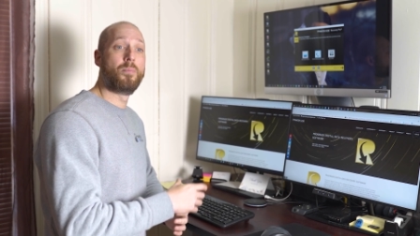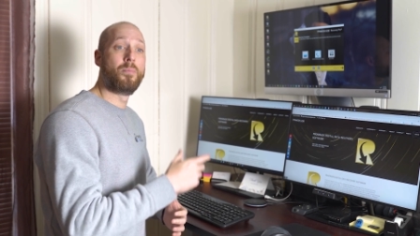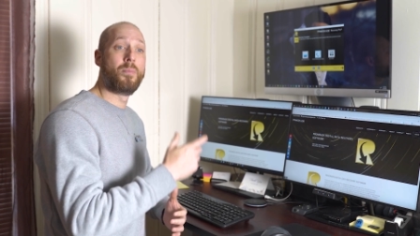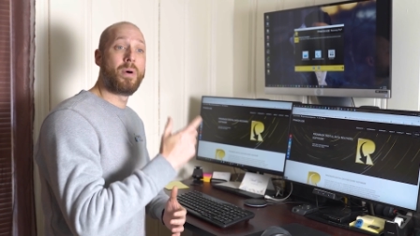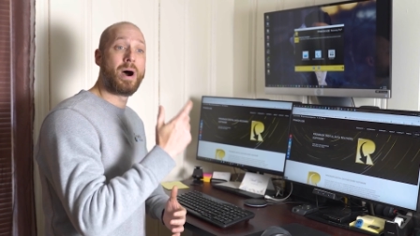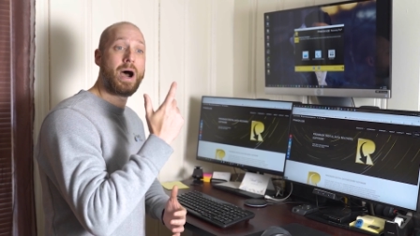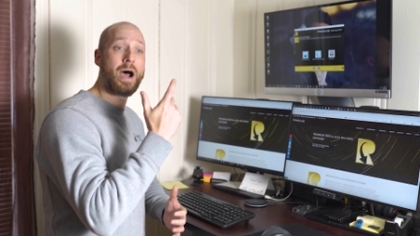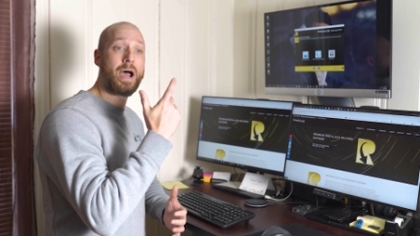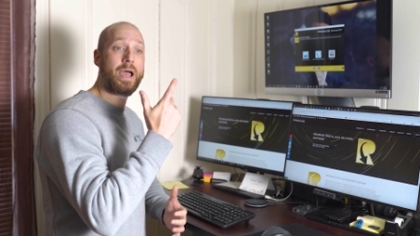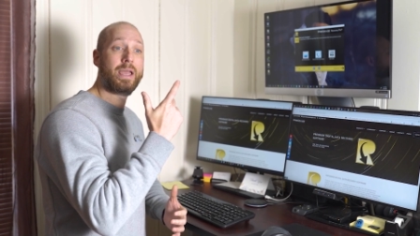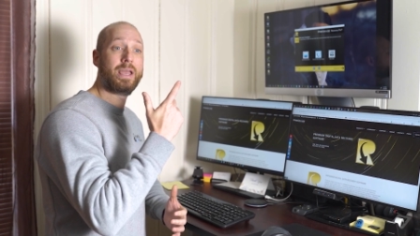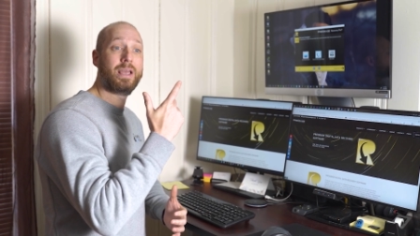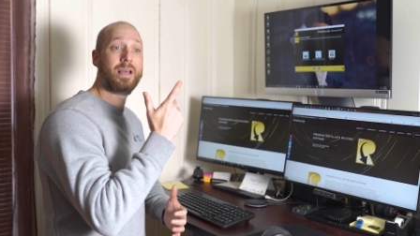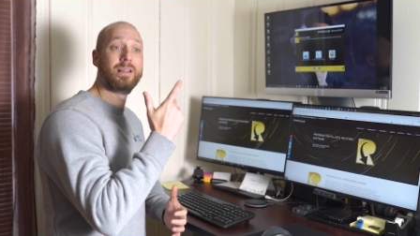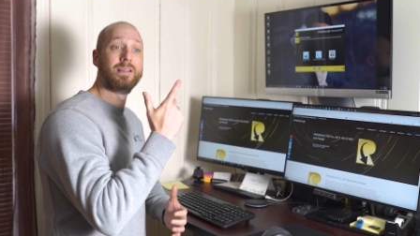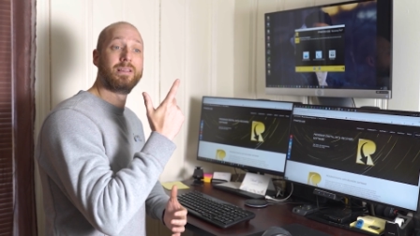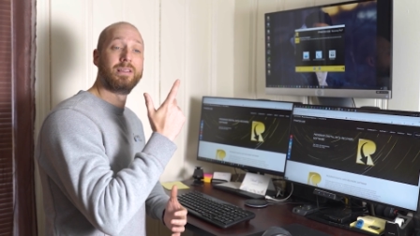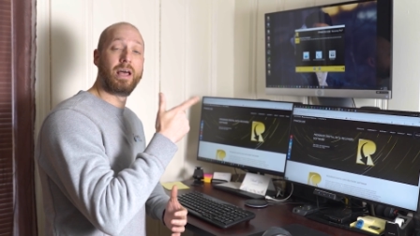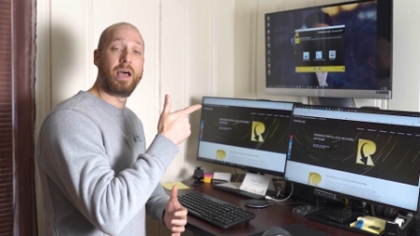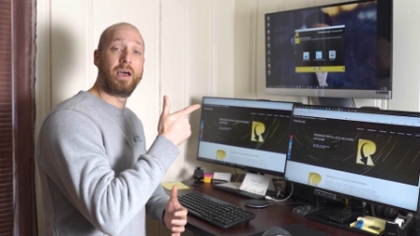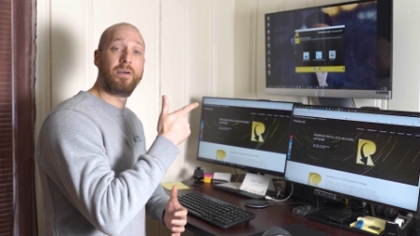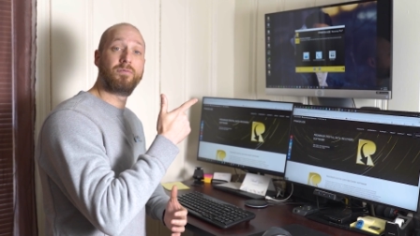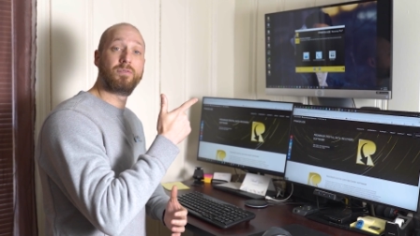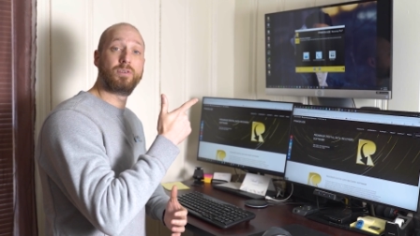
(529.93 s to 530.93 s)
My
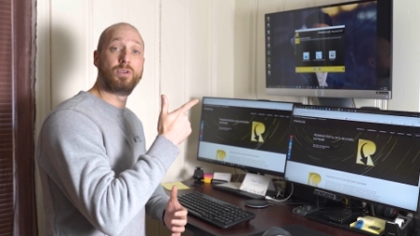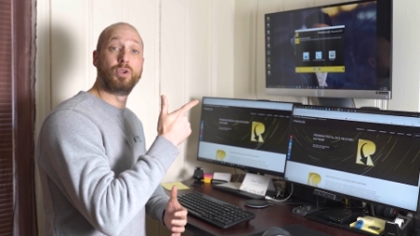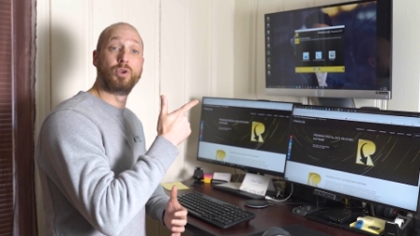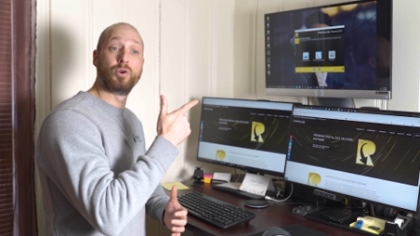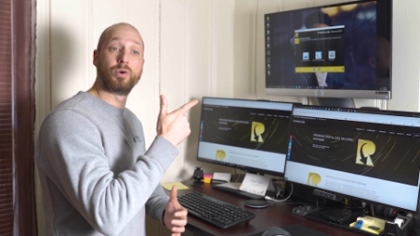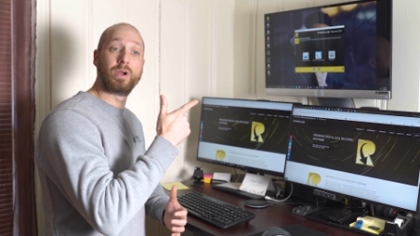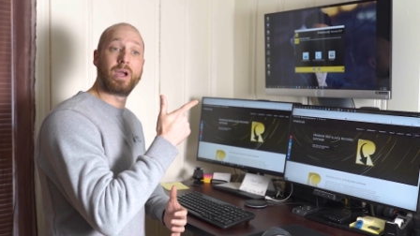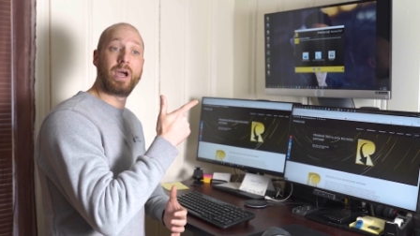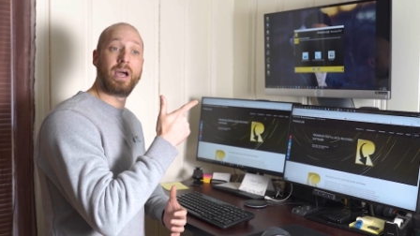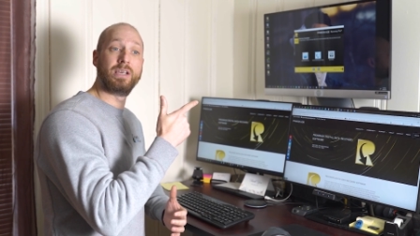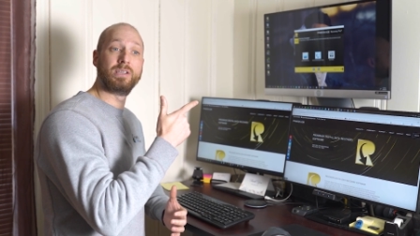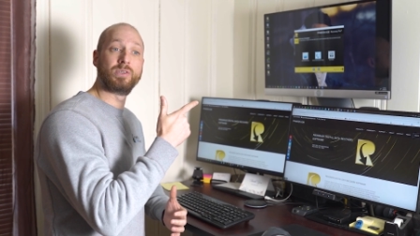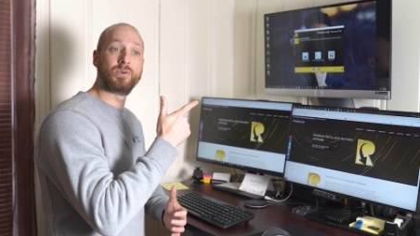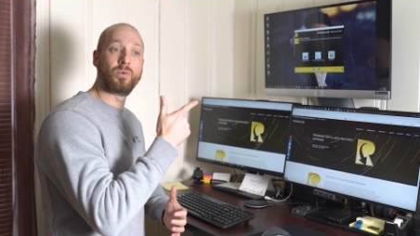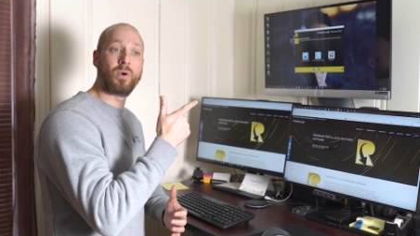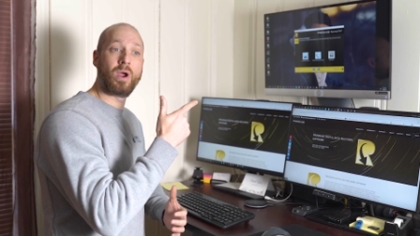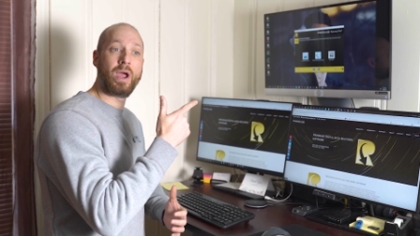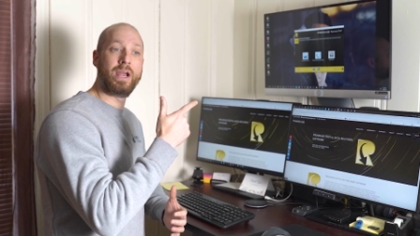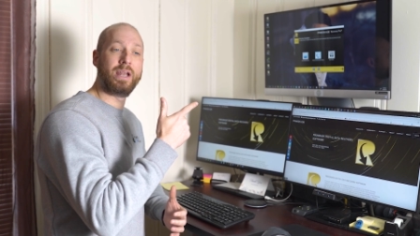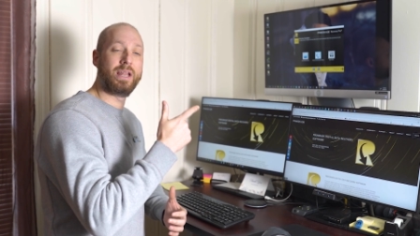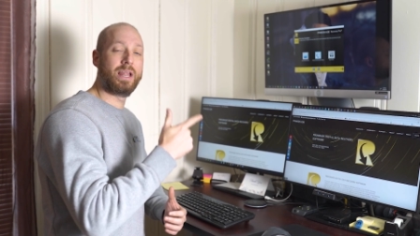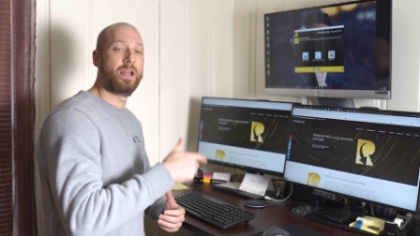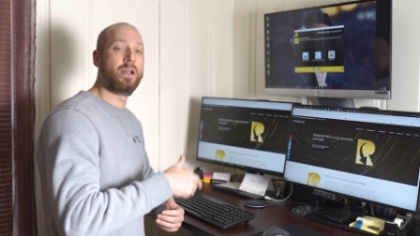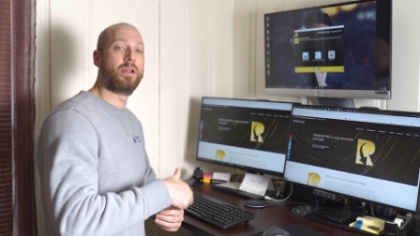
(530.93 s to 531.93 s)
left, your guys
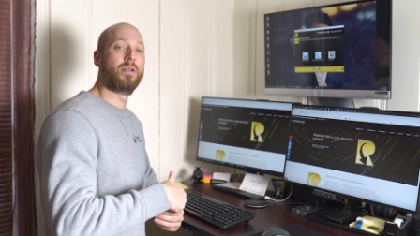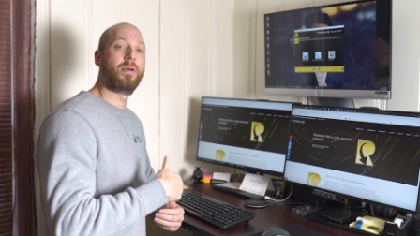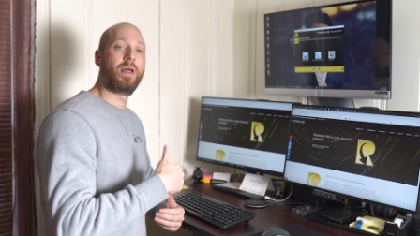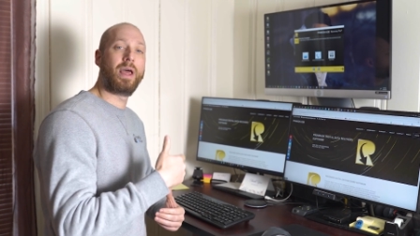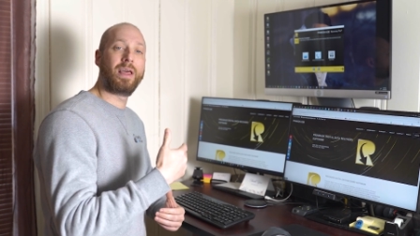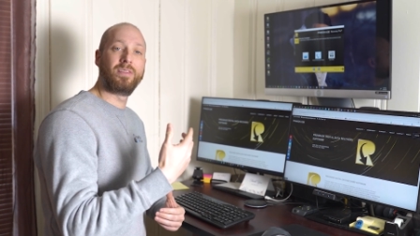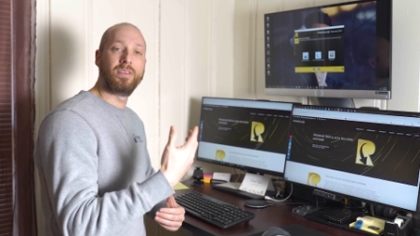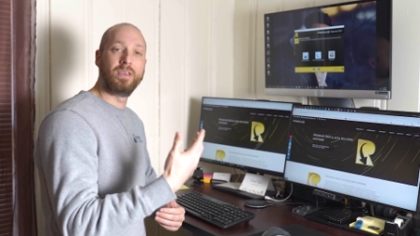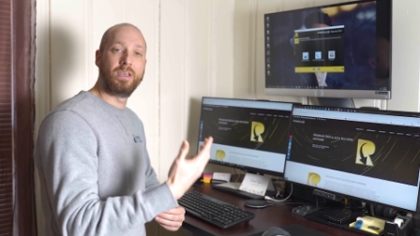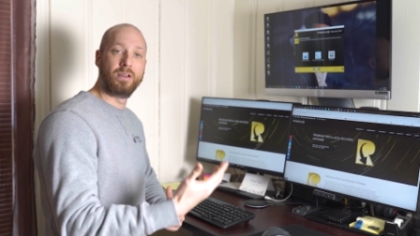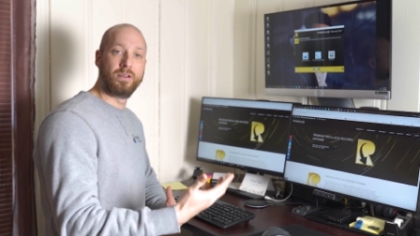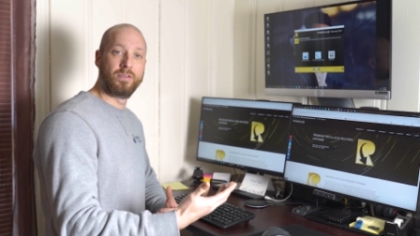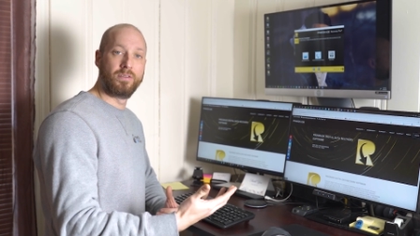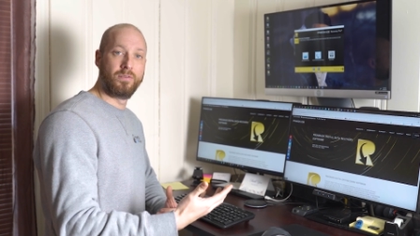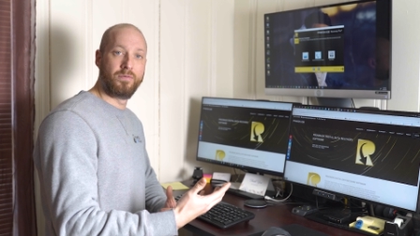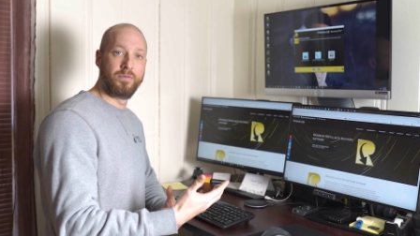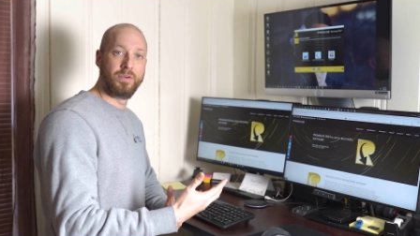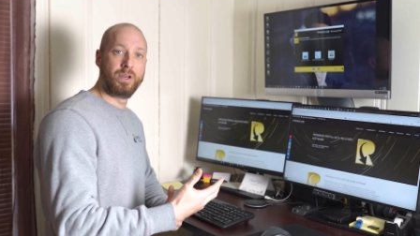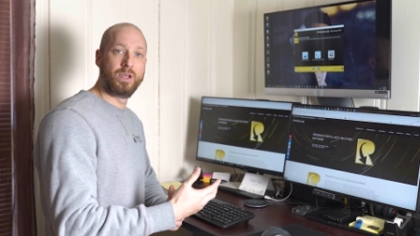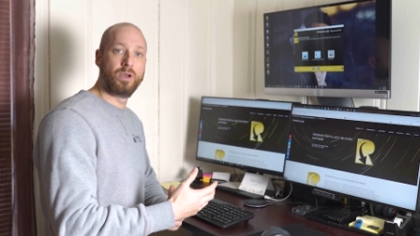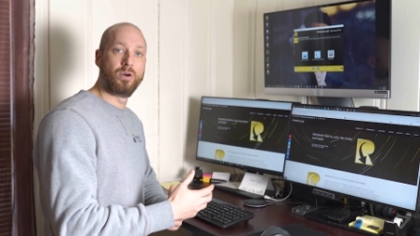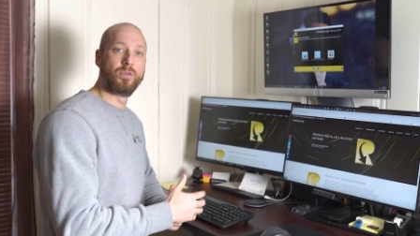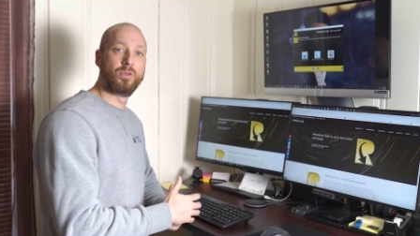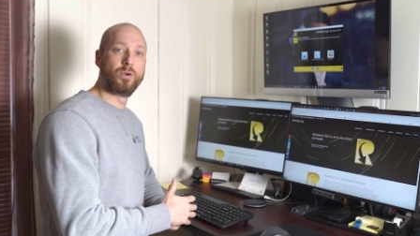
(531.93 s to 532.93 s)
right, and at the end of the
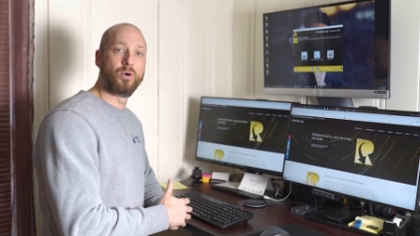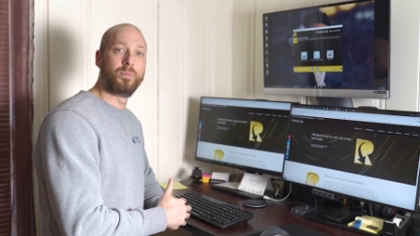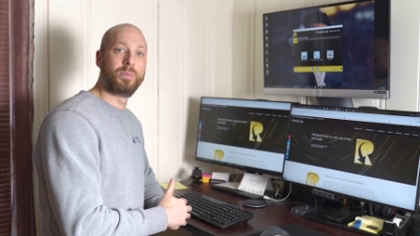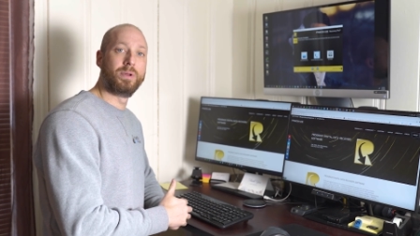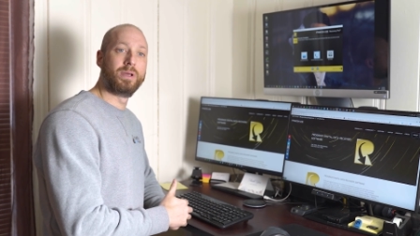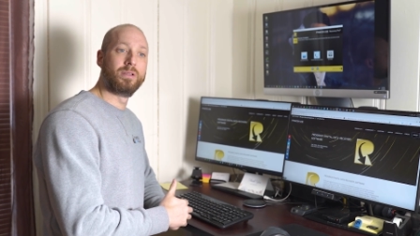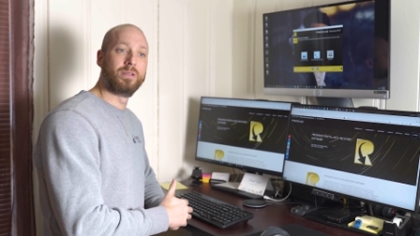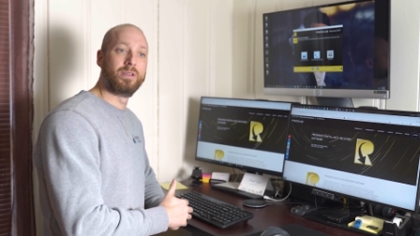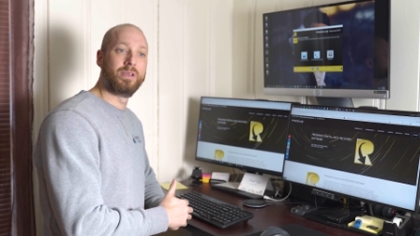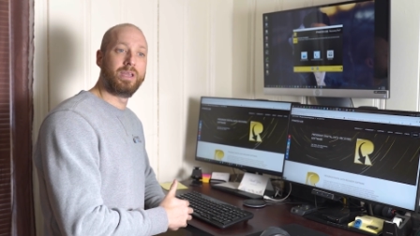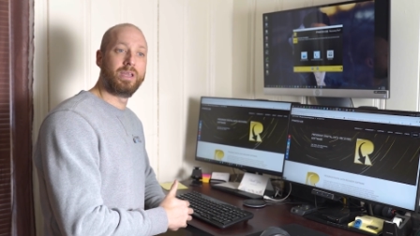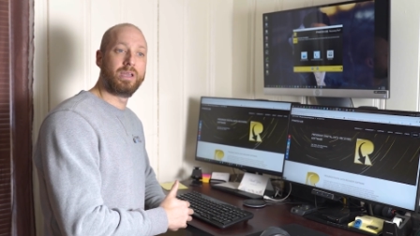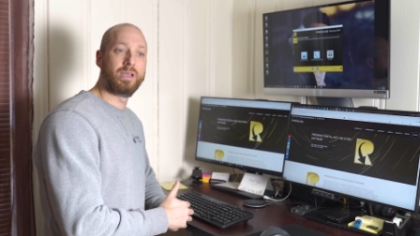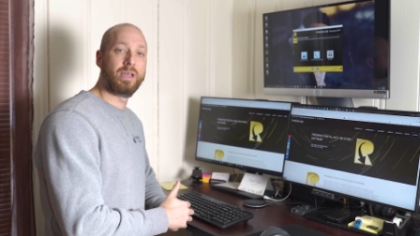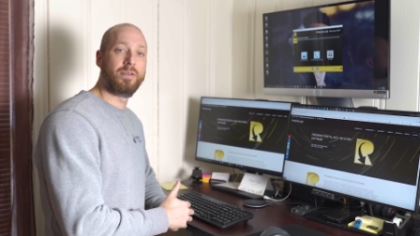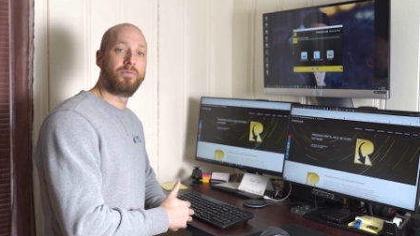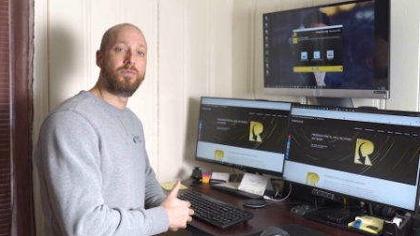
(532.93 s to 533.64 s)
video there'll be a link.